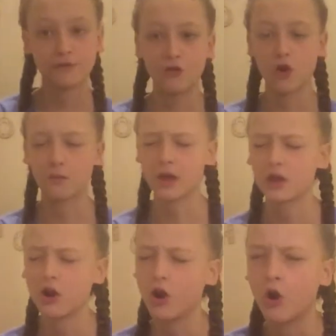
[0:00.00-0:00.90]
before. I'm
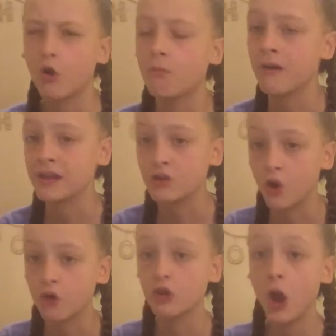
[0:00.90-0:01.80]
like, oh my
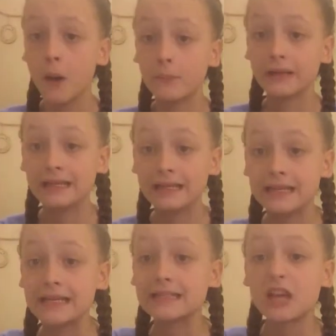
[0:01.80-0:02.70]
god,
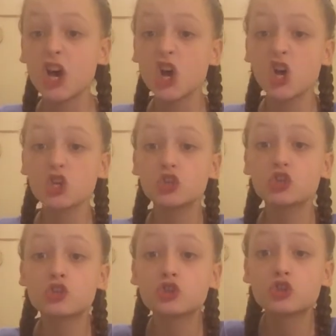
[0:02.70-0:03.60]
please
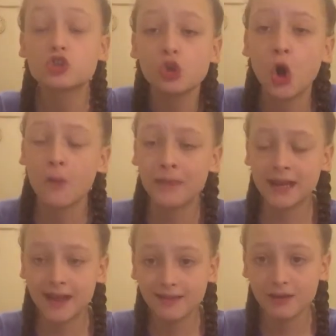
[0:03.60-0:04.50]
stop. They
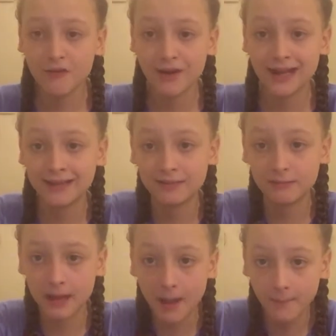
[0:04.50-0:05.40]
get stuff ready in
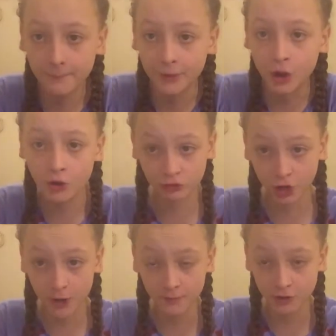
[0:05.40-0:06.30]
September,
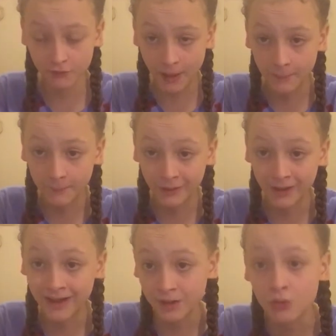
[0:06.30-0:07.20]
October,
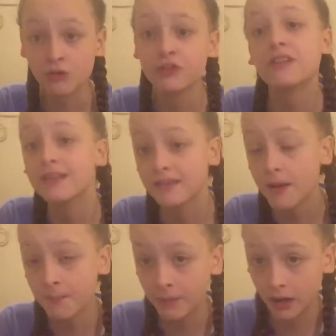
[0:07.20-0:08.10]
November, and also
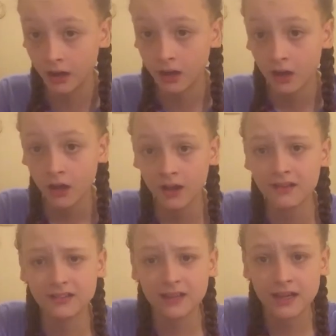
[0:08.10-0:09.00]
December.
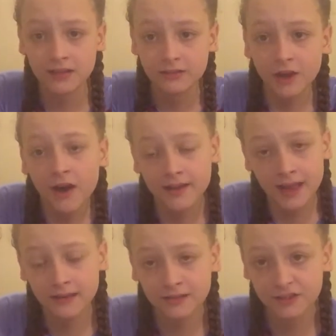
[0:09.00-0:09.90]
So they start
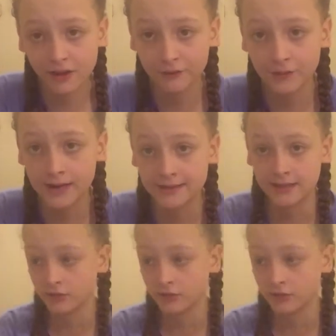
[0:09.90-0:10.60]
getting stuff ready